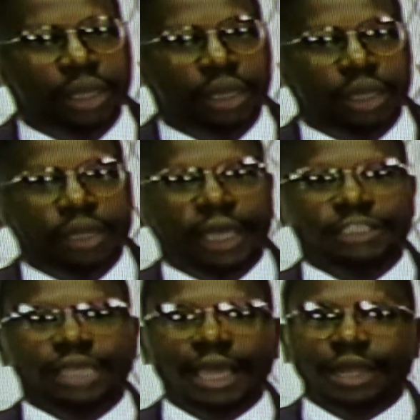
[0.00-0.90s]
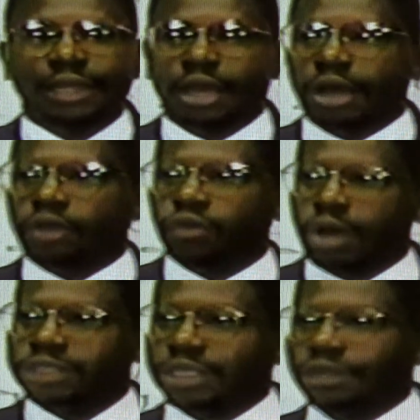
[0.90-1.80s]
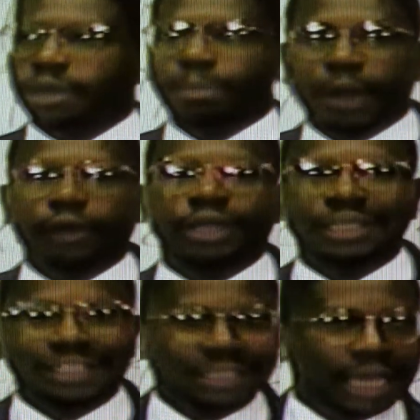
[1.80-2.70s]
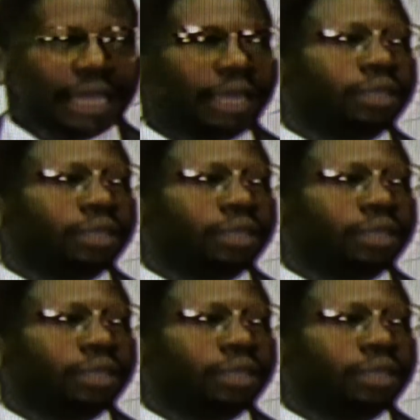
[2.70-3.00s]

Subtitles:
They say that there are sources of burning sand.